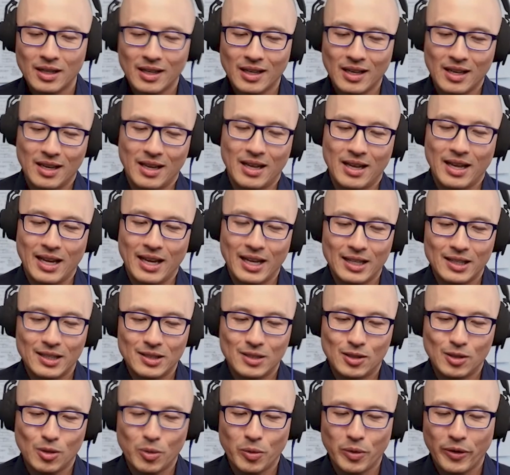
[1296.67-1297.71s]
And so
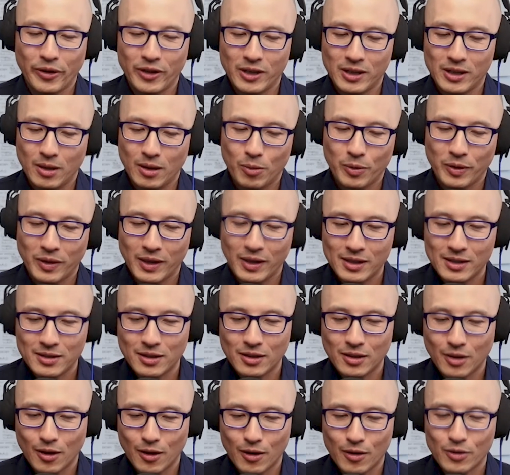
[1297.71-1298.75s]
with his
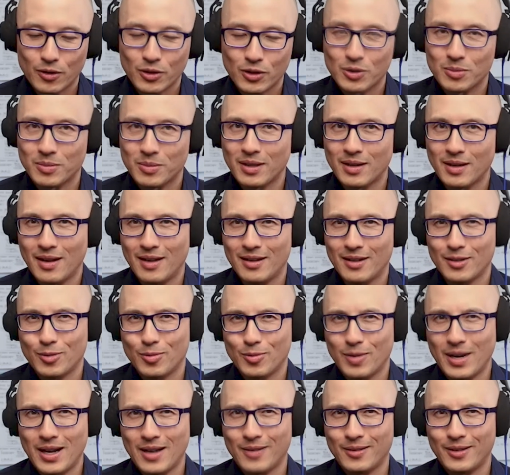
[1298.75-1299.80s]
encouragement, I just went out
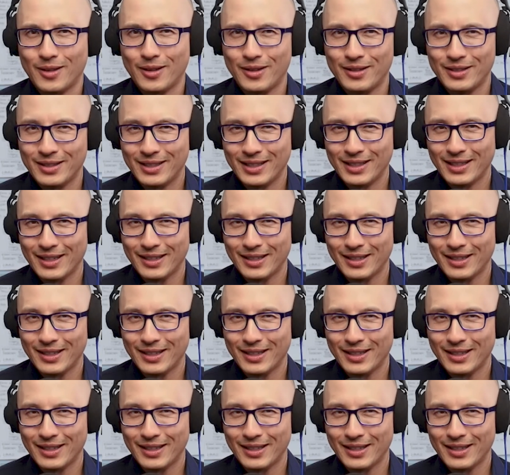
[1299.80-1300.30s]
there and did it.